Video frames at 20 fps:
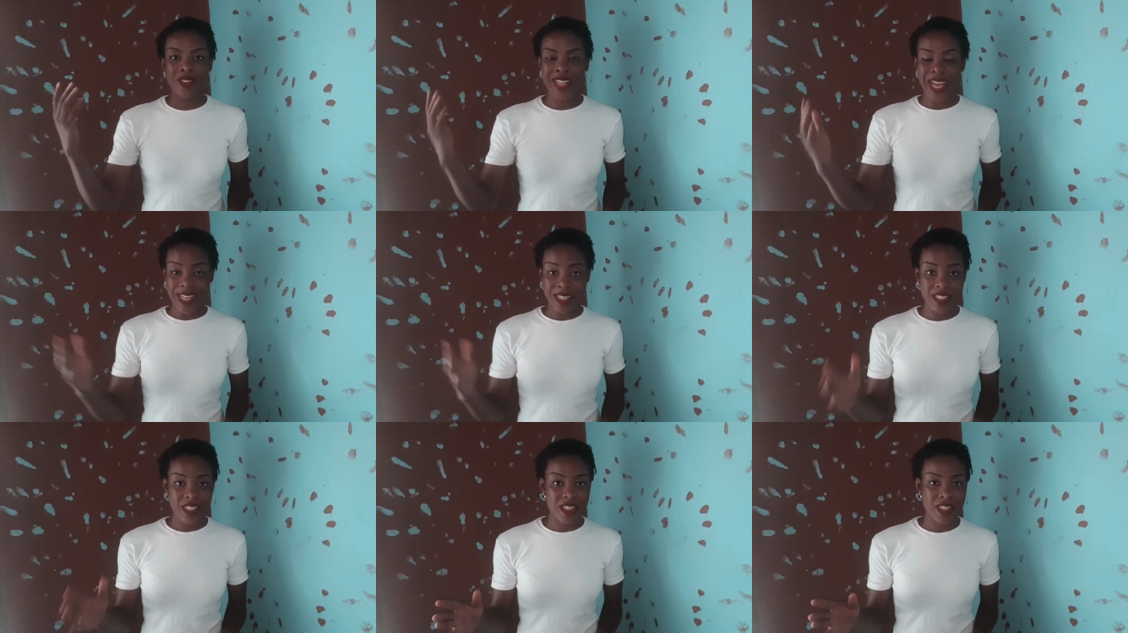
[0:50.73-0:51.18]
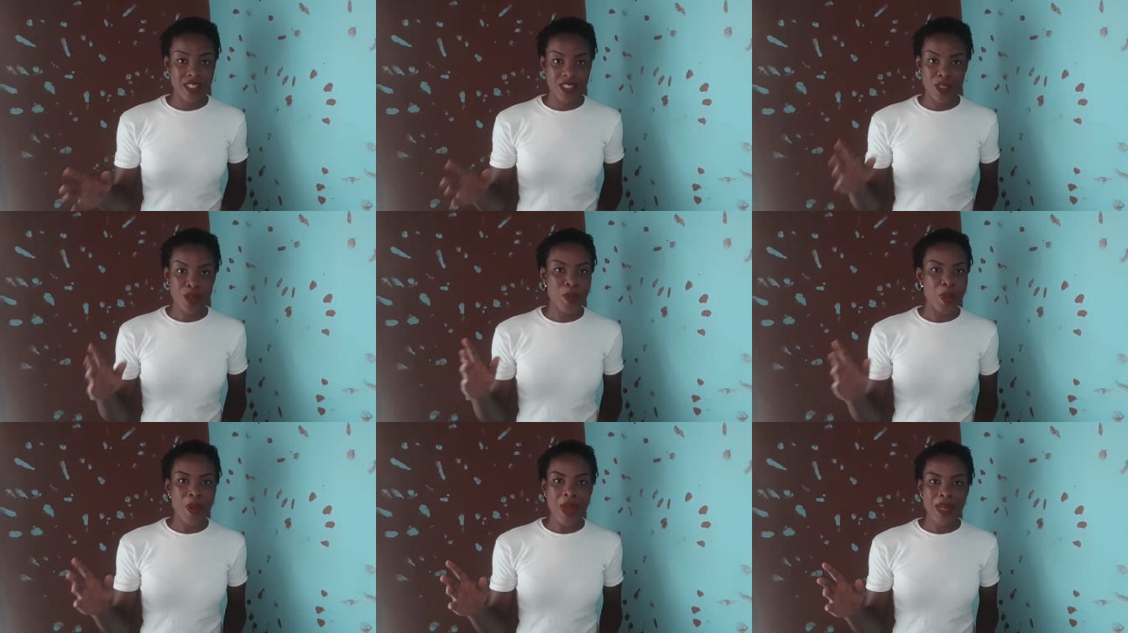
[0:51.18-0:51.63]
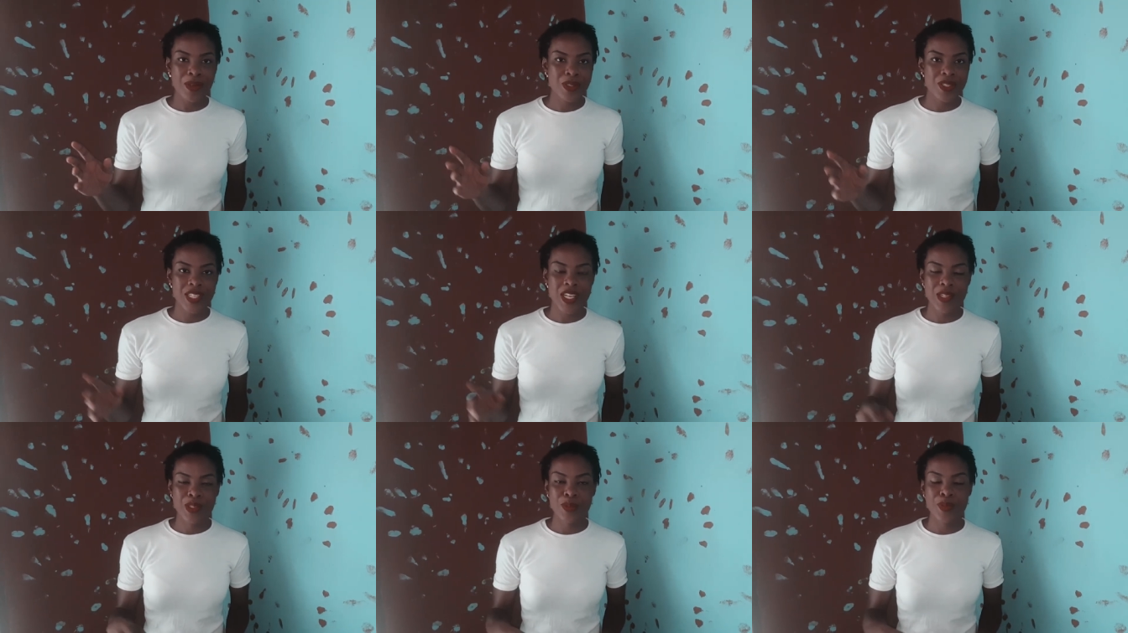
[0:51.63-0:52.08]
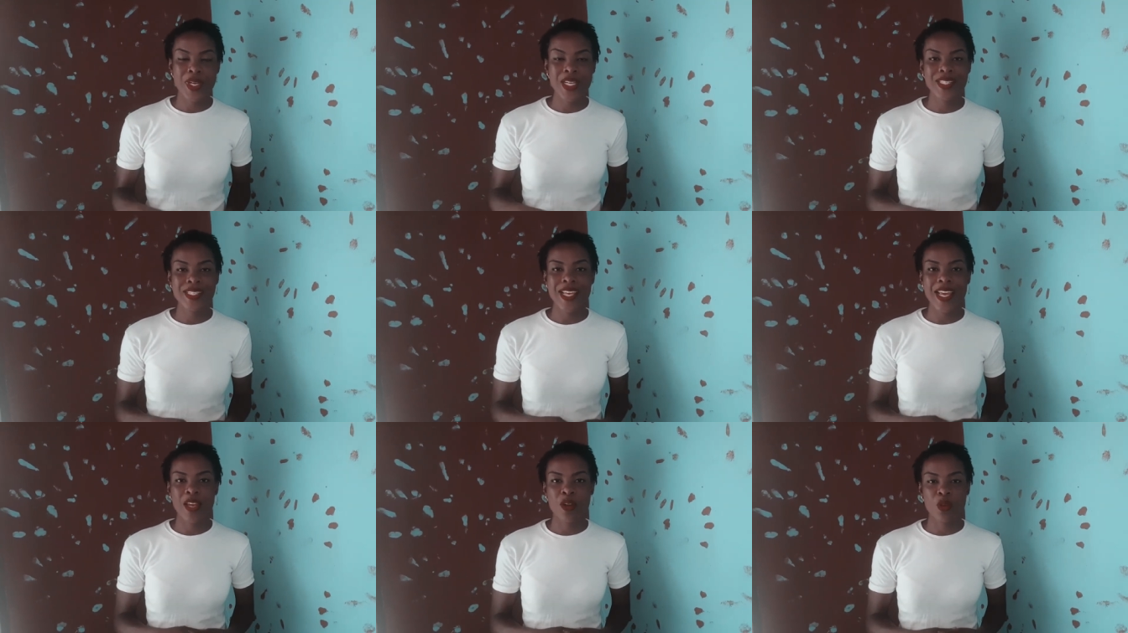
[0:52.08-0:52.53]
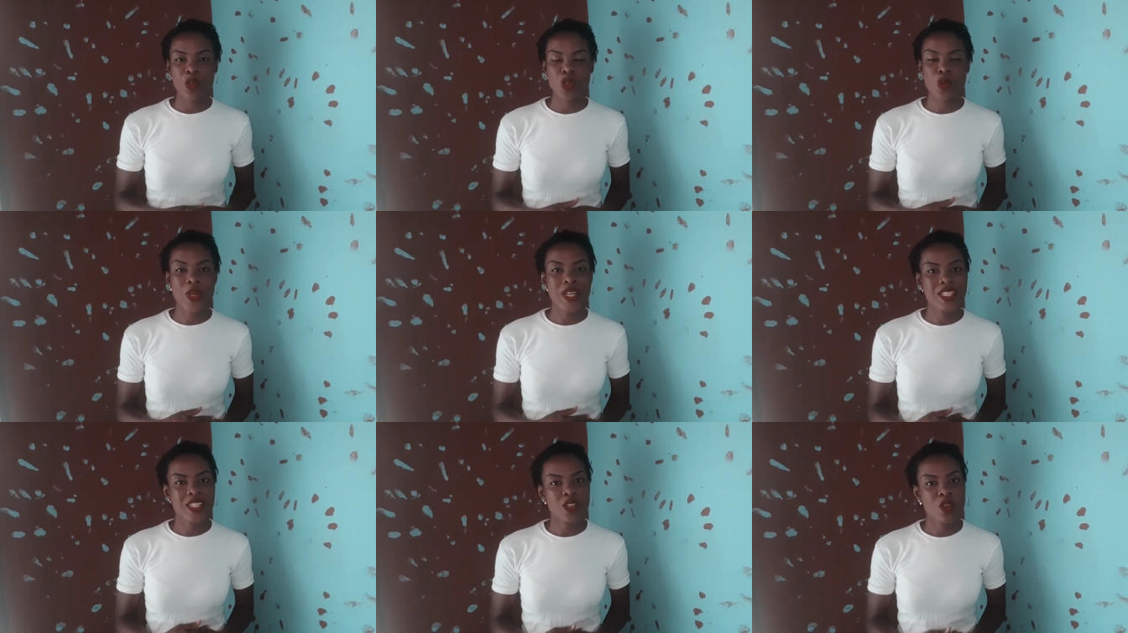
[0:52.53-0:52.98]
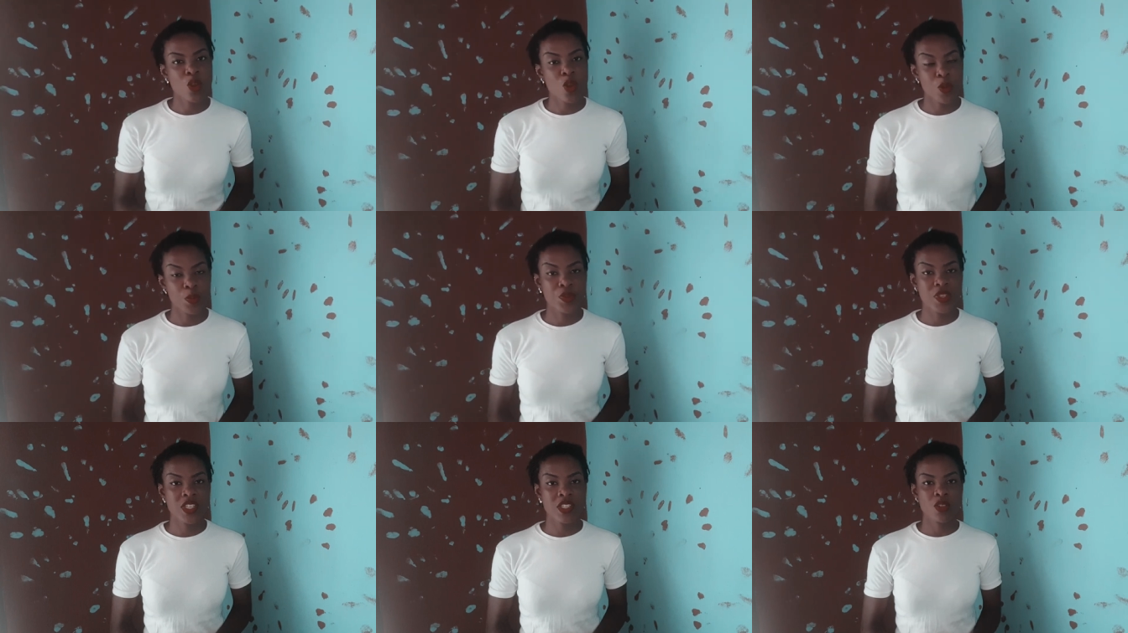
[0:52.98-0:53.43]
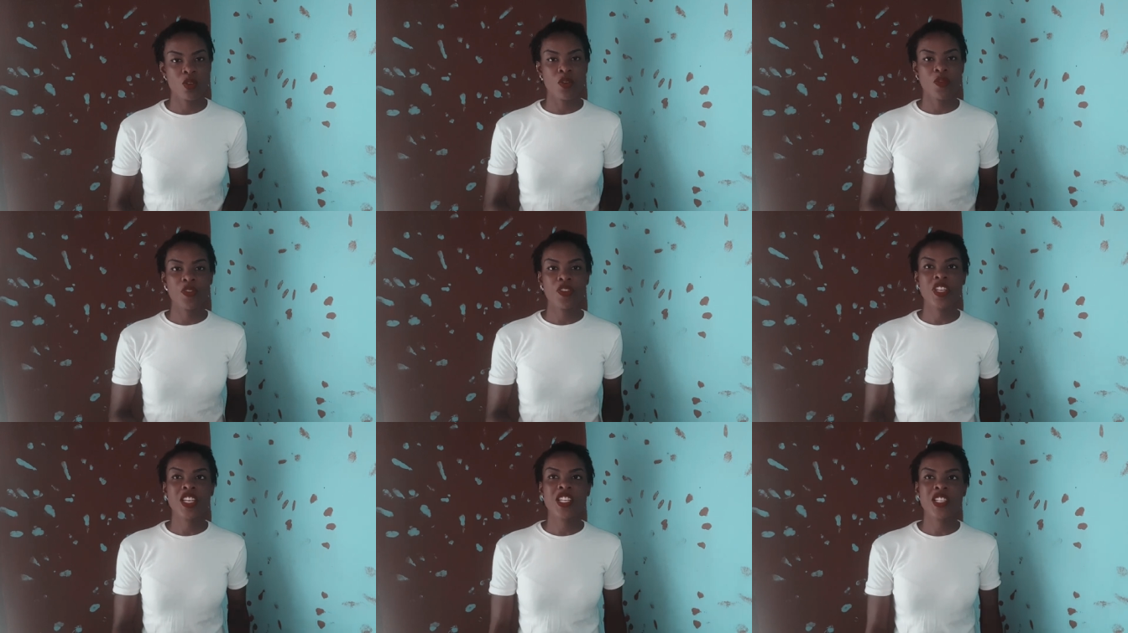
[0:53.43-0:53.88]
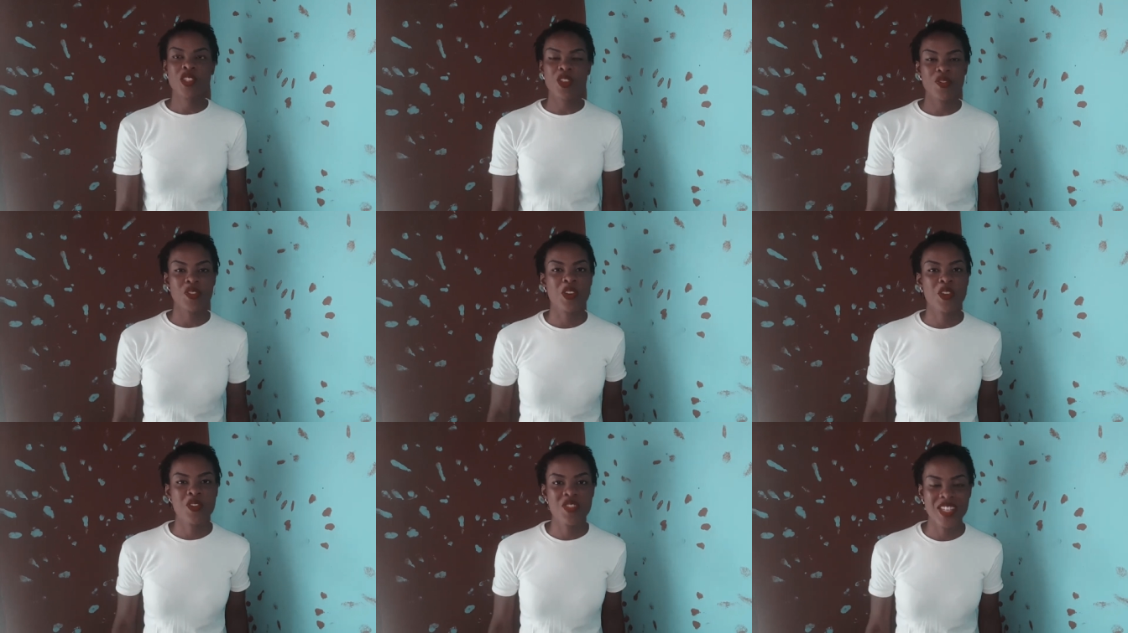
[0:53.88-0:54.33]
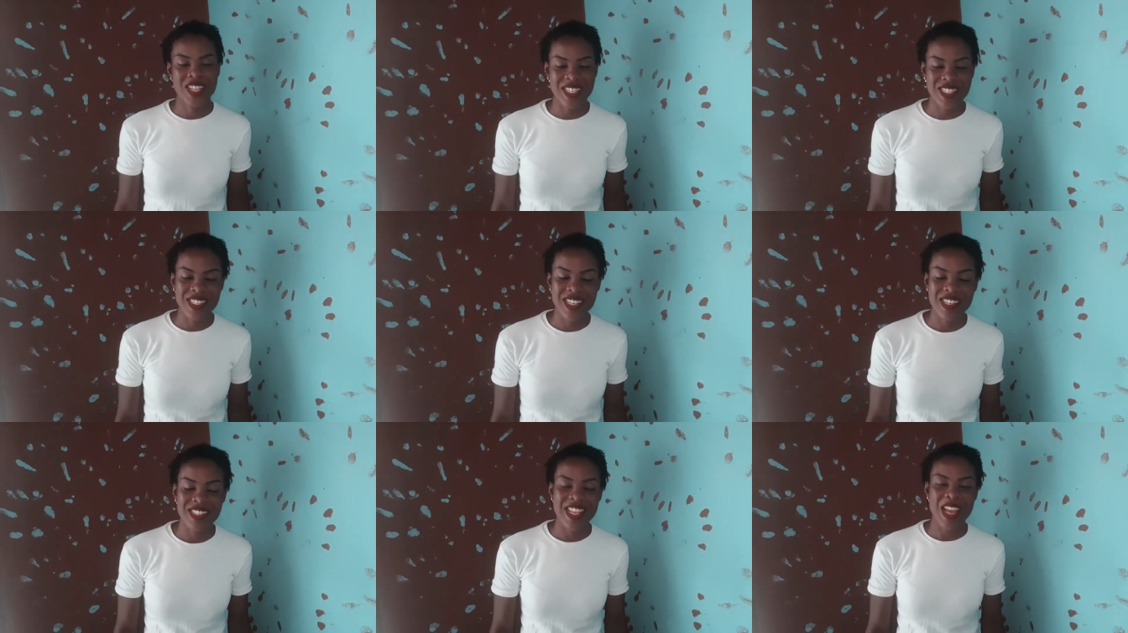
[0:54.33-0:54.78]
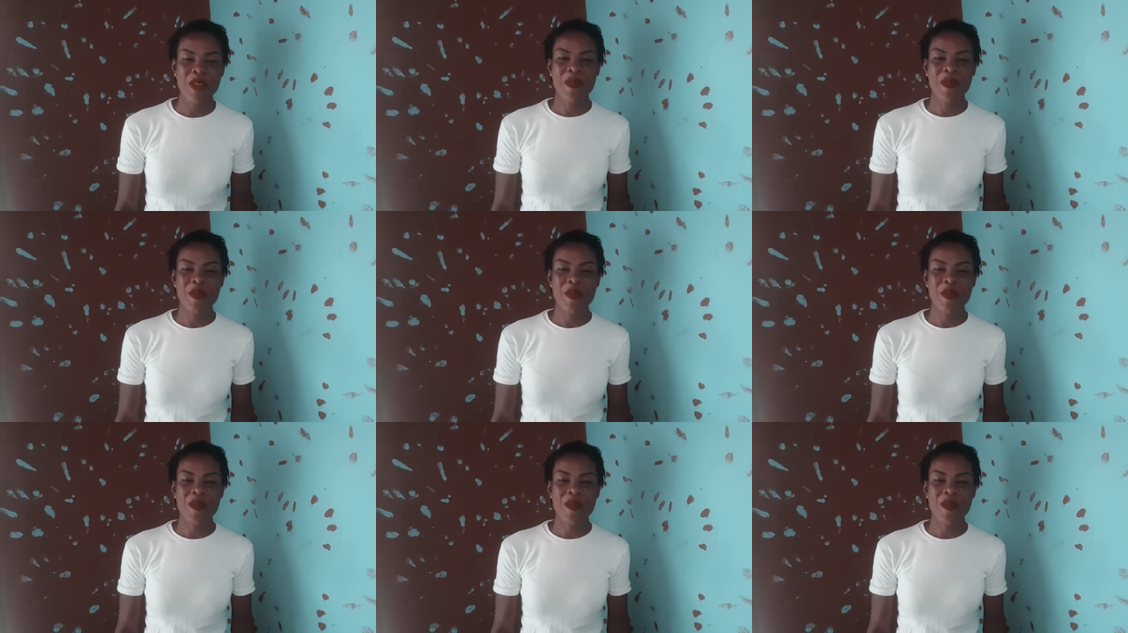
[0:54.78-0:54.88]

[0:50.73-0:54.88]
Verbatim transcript: that list, number one, instead make ten or twenty copies of each of your credentials.